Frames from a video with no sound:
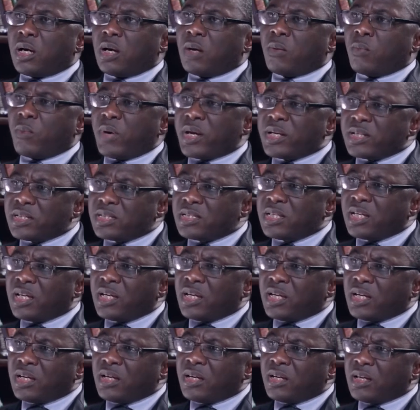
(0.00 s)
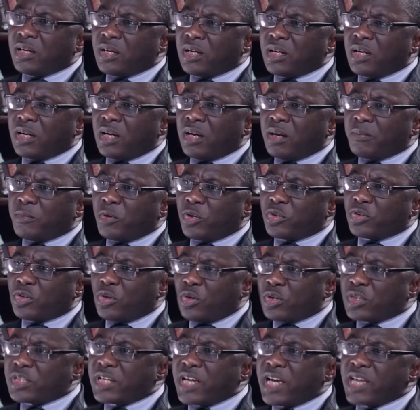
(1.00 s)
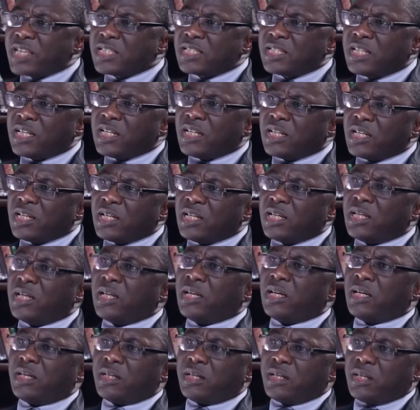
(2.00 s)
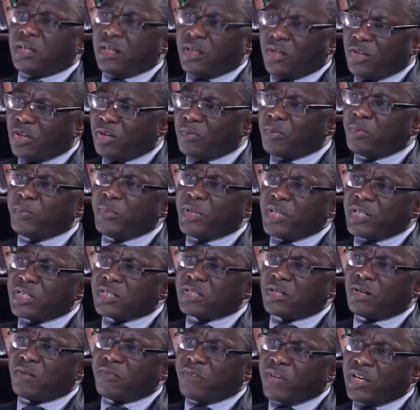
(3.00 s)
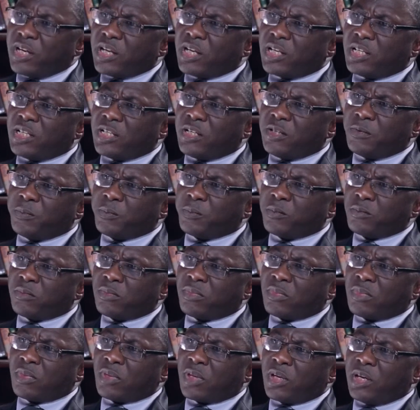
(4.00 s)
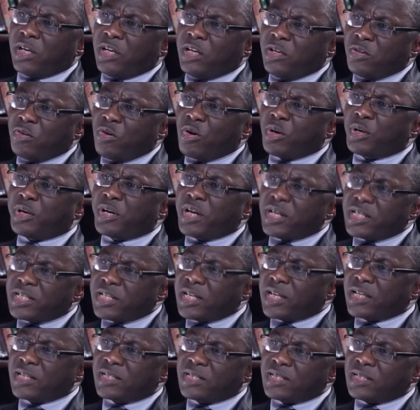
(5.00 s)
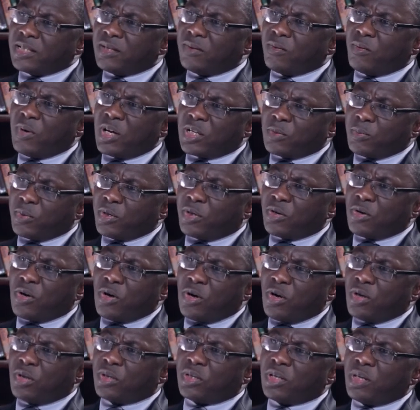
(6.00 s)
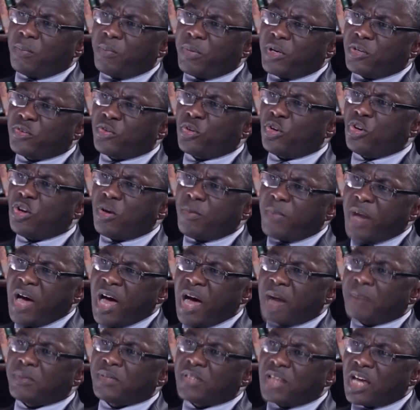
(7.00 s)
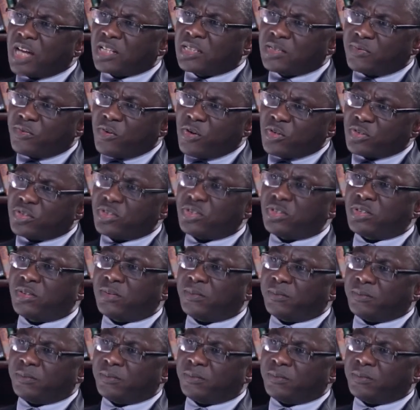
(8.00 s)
Wednesday, I'm not sure, or Thursday, the Honorable Minister of Energy inaugurated what we call the Petroleum Hub Task Force.